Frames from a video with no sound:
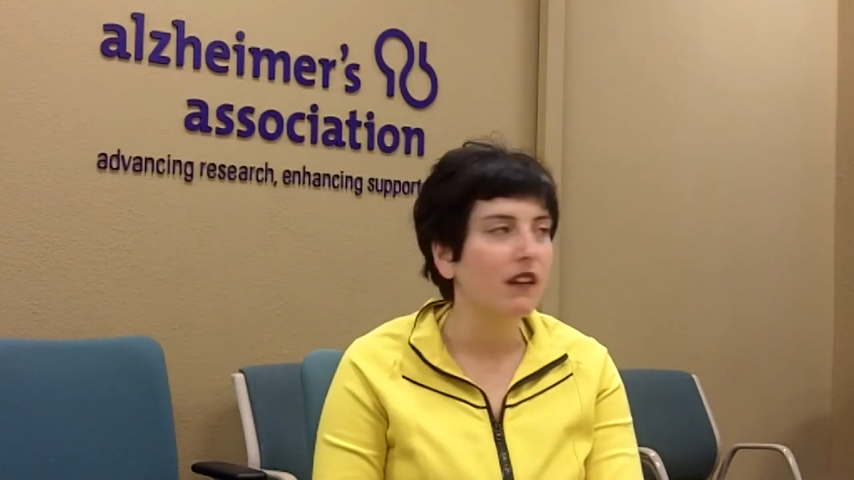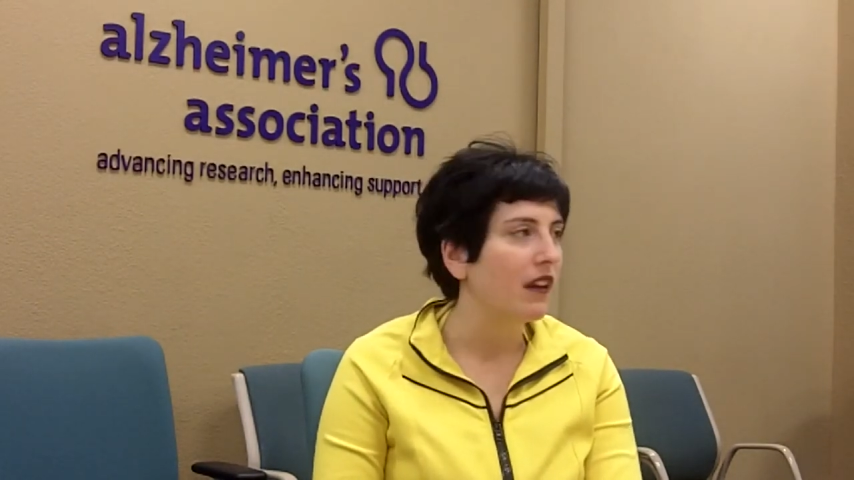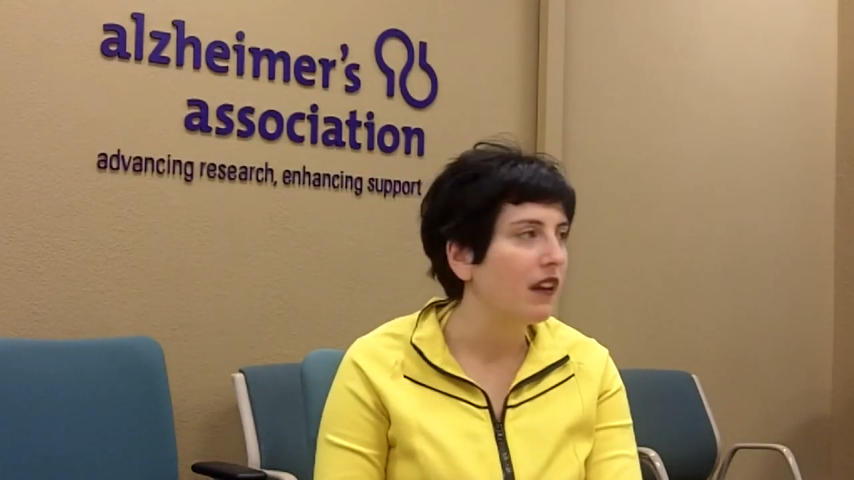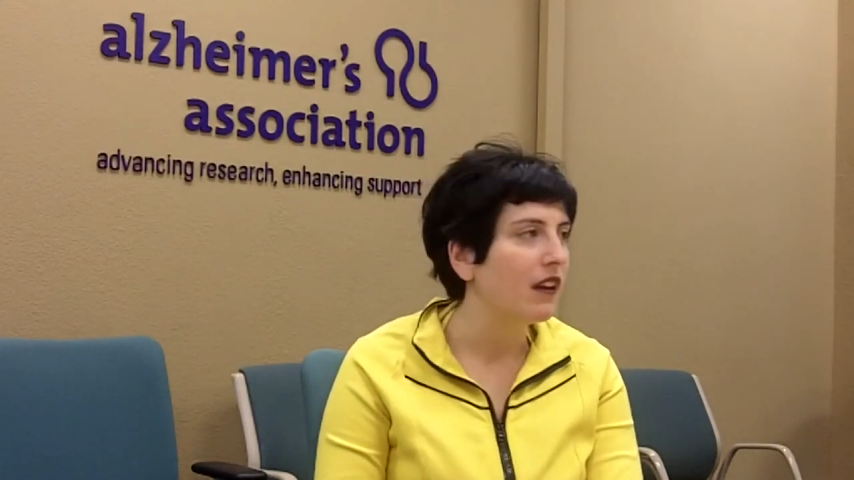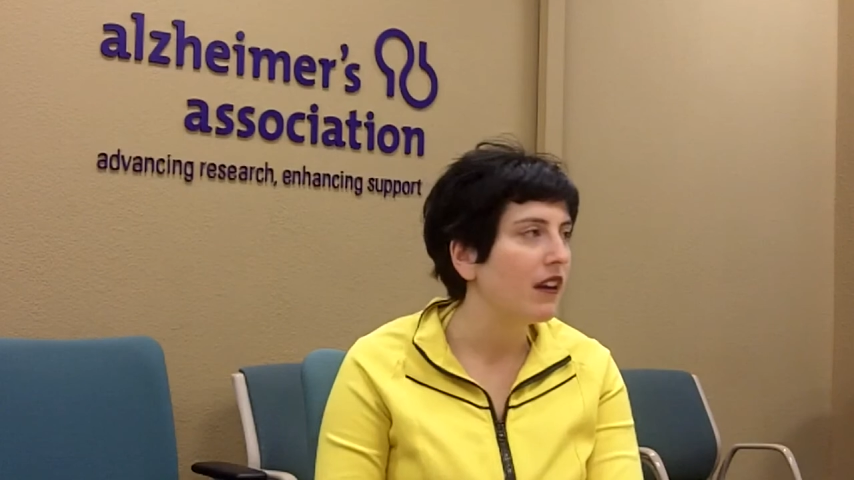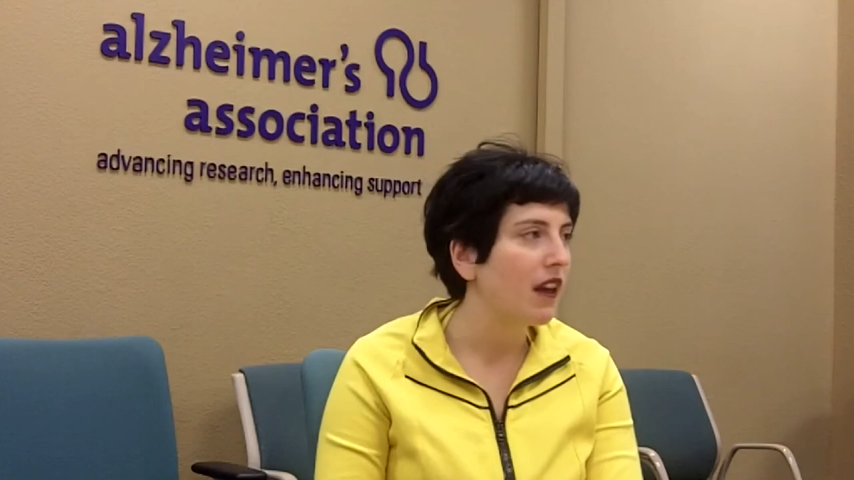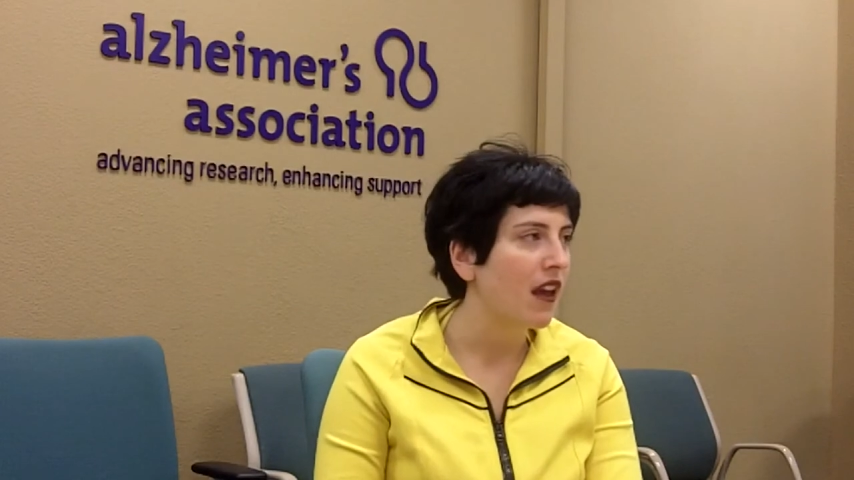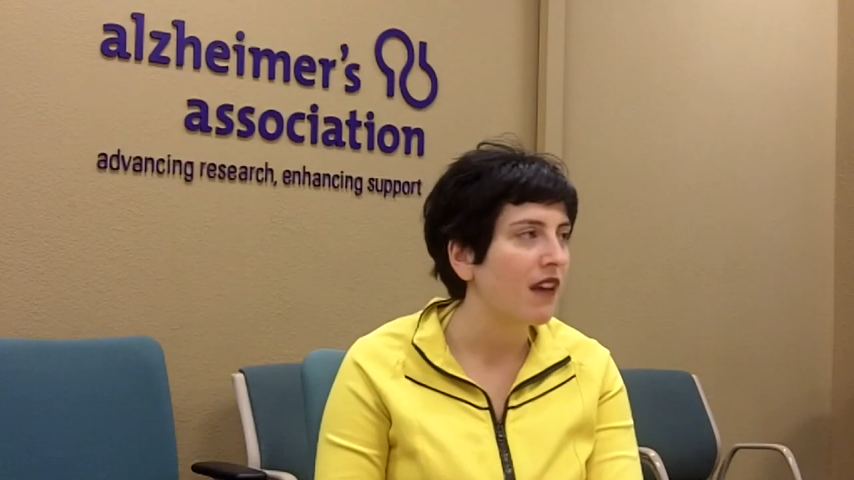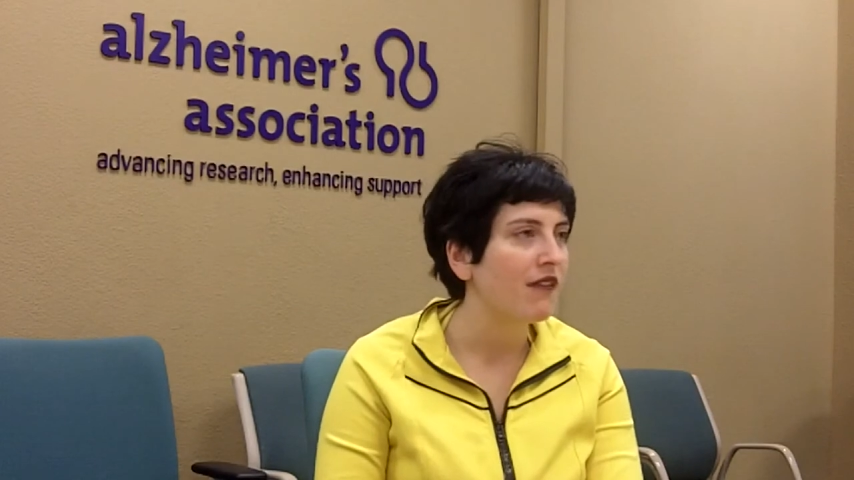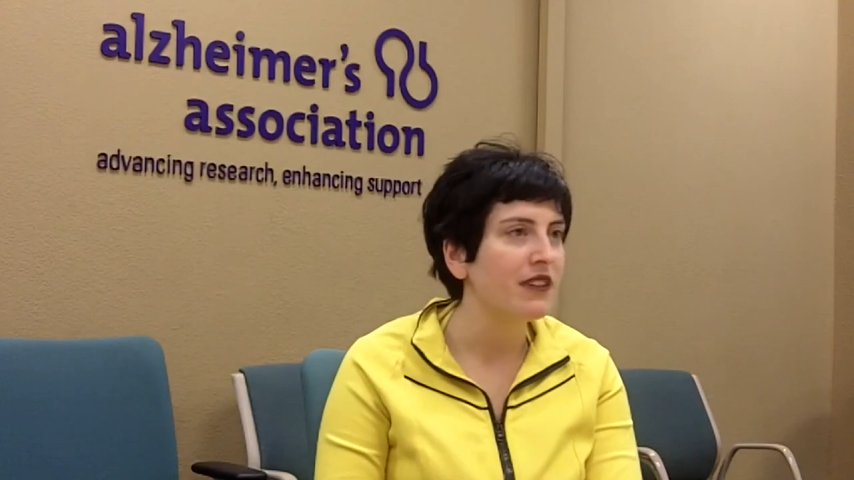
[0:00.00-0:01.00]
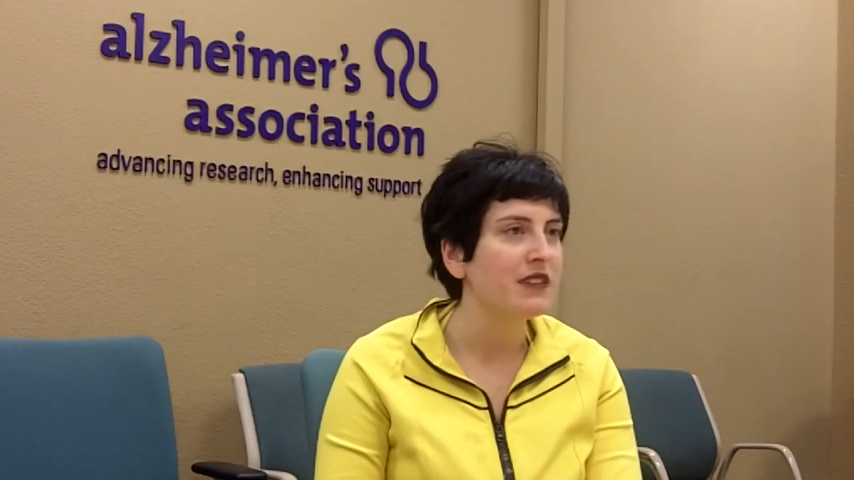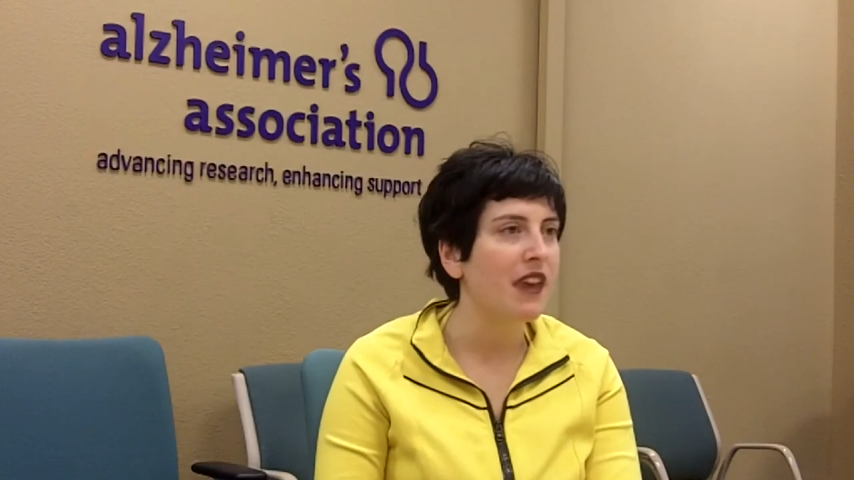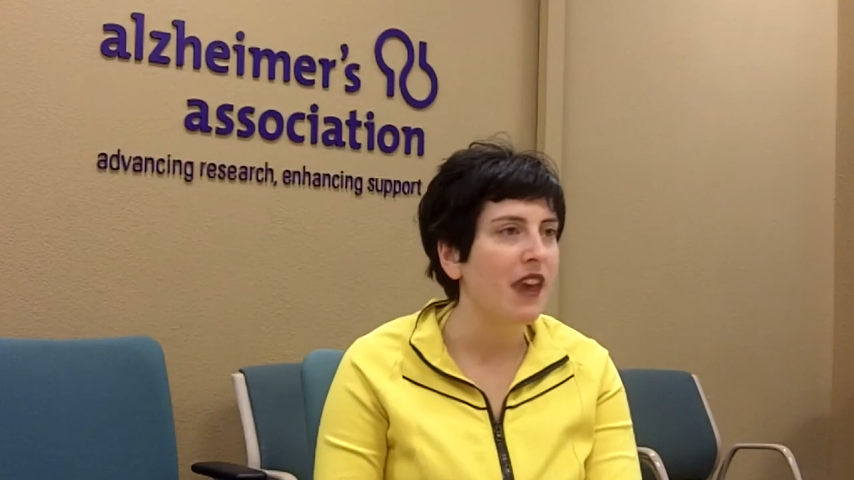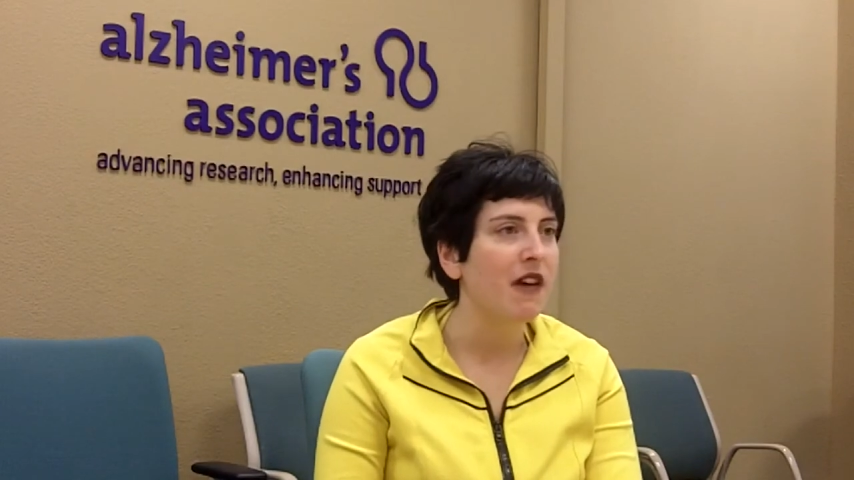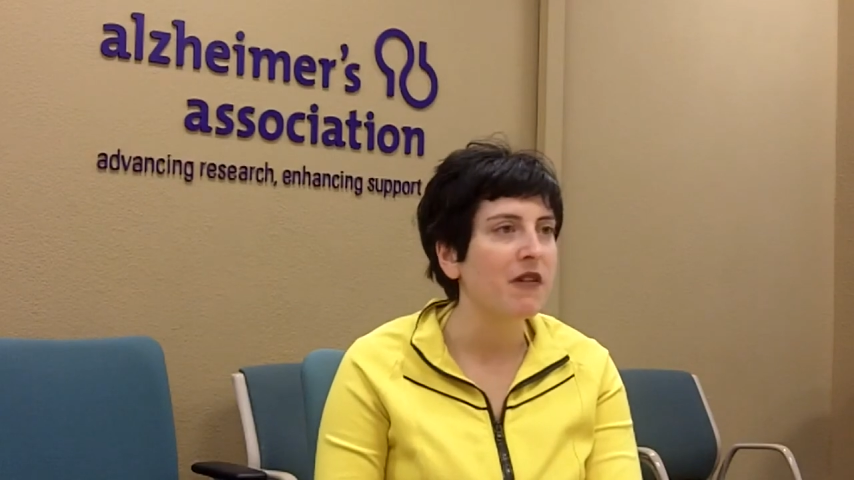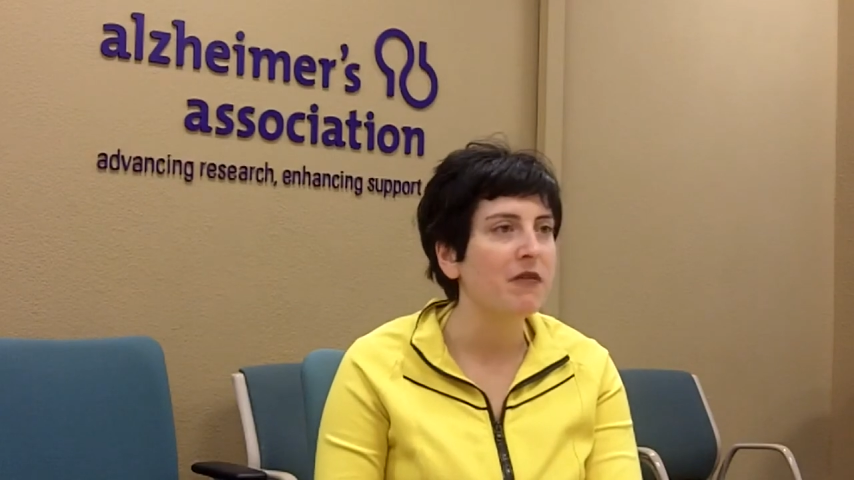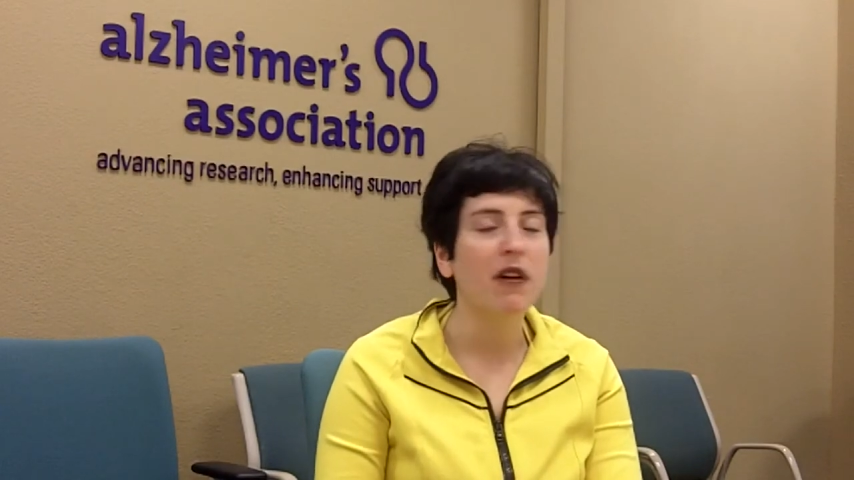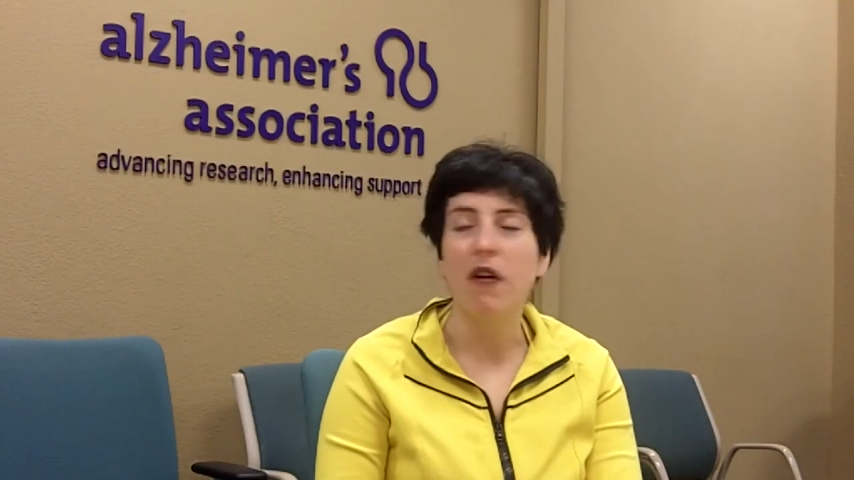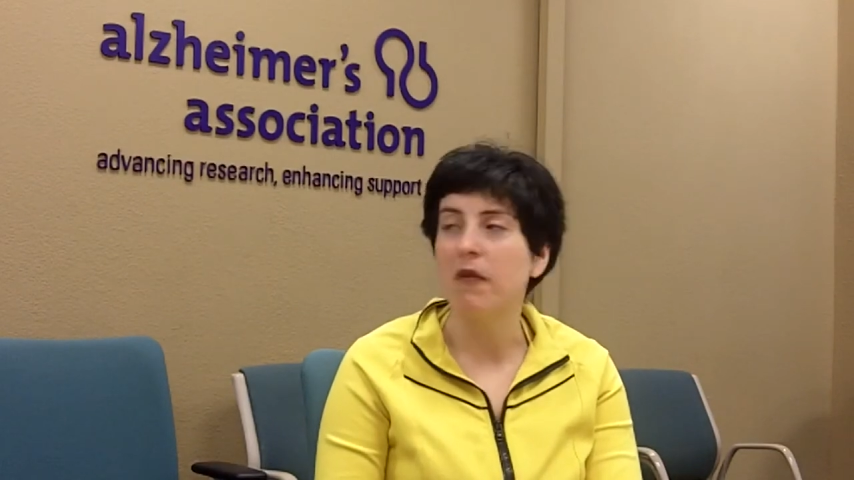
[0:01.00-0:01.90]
they have this Arab